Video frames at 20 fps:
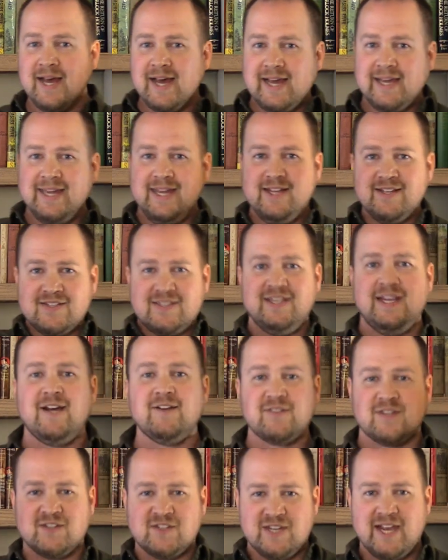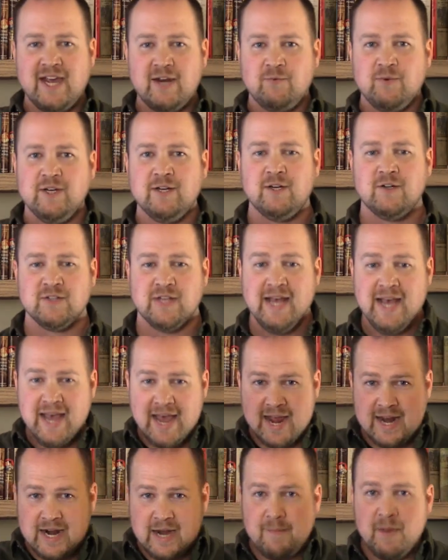I can't see out the side windows,
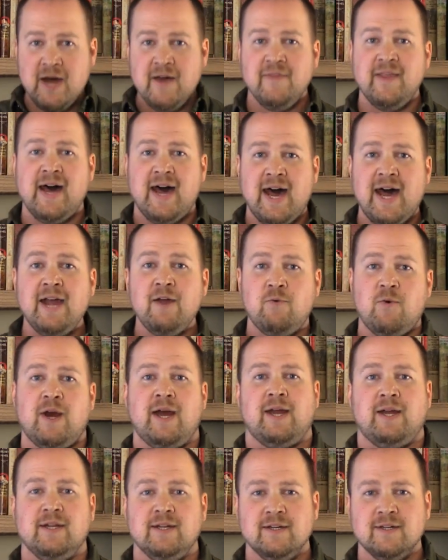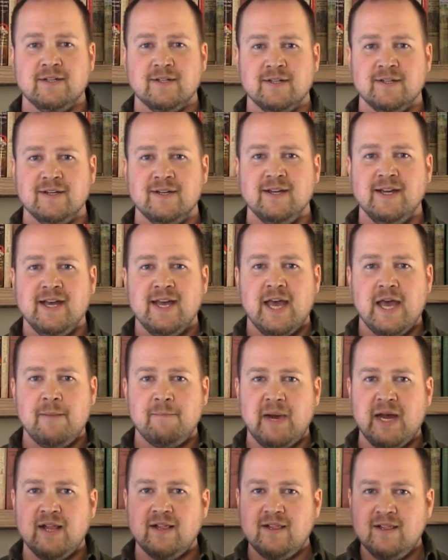and I'm on the highway. And
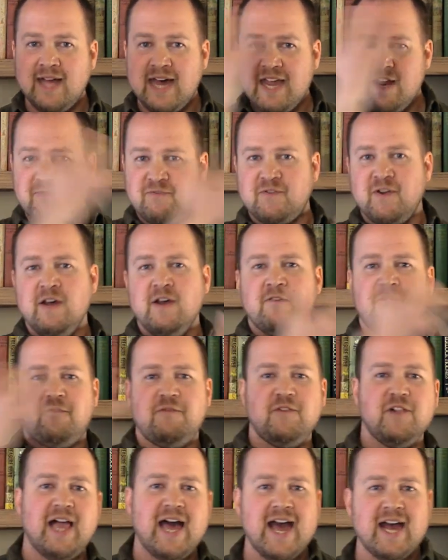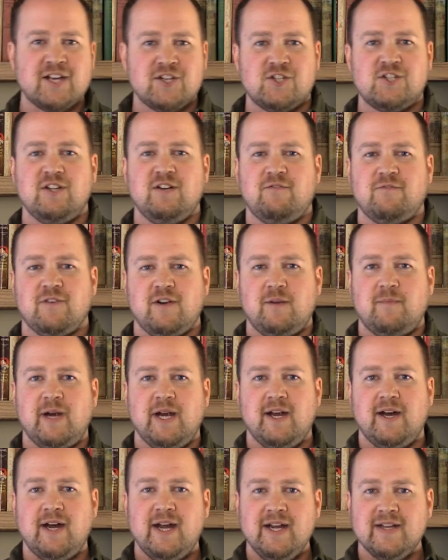my life flashed in front of my
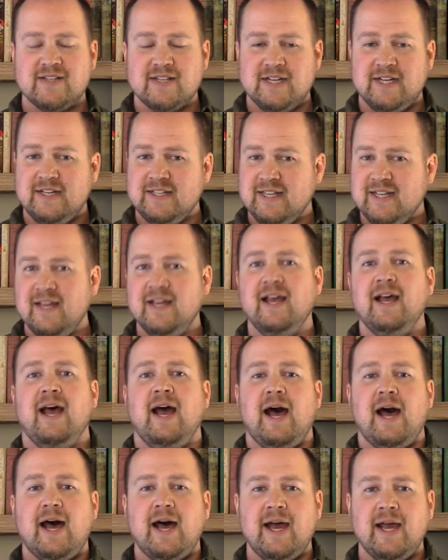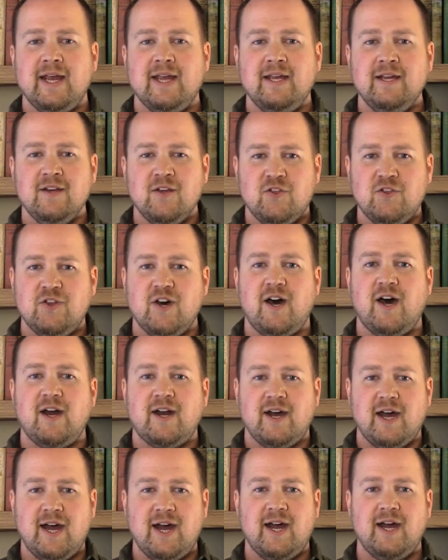eyes. I thought
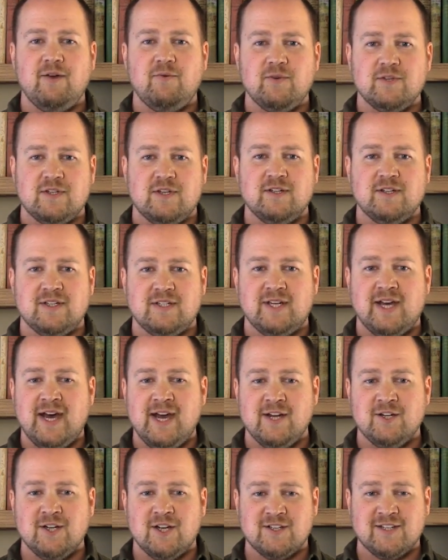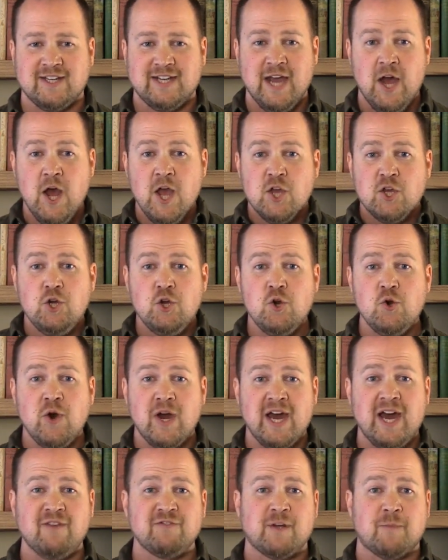I was going to die, and Josh was like, you
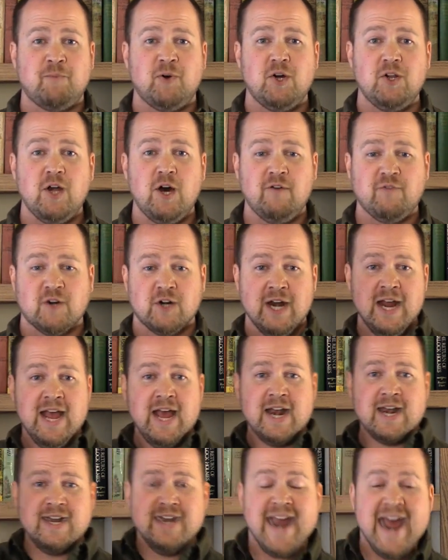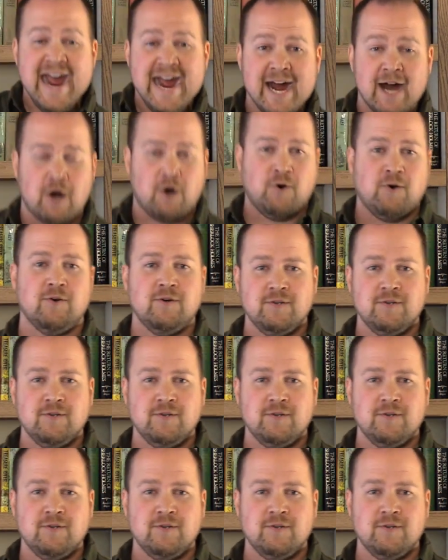have to pull over now!